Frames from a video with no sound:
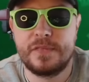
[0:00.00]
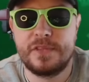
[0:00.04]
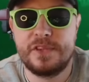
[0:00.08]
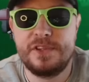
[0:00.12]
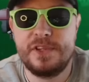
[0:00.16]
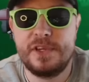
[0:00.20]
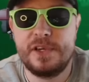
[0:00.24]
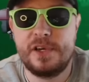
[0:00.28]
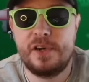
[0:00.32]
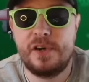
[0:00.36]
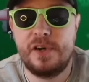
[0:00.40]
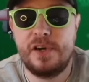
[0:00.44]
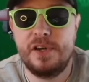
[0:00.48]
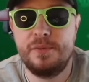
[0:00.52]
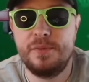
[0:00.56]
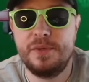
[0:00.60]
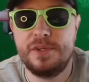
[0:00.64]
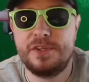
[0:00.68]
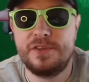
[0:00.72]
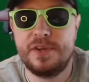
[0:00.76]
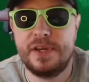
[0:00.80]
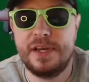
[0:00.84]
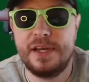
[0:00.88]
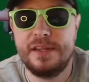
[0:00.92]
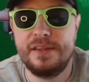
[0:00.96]
We'll see how hard
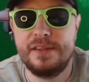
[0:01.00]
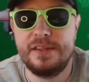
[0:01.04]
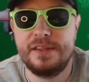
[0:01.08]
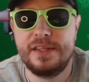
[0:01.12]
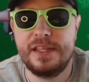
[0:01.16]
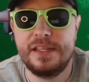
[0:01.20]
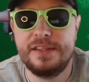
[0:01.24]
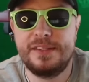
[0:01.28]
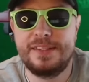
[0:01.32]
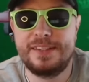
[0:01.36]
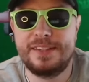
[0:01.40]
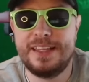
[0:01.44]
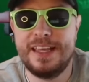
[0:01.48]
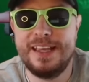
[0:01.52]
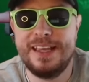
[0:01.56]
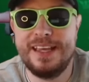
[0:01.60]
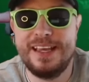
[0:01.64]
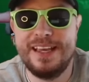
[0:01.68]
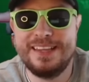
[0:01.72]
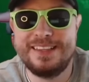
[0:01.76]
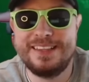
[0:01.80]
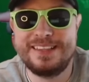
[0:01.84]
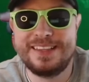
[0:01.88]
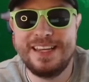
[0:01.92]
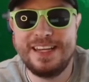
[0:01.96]
we try. I think
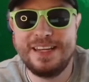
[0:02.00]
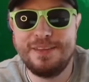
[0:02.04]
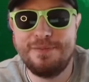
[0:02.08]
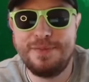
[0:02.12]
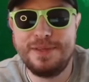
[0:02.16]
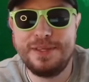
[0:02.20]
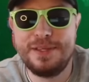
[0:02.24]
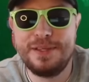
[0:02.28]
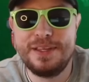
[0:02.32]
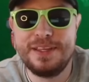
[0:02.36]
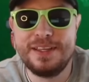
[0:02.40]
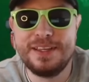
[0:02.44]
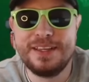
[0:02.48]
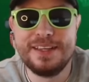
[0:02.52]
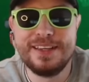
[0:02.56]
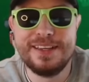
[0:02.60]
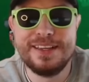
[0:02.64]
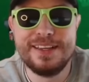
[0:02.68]
that's going to be